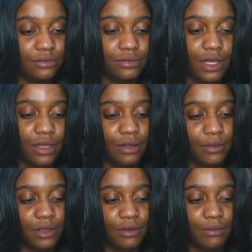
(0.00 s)
Not
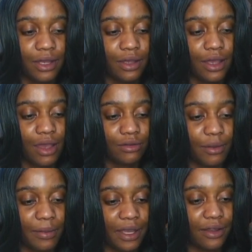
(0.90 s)
him getting me back out
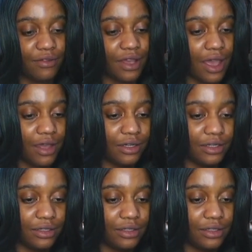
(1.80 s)
the back of the Honda.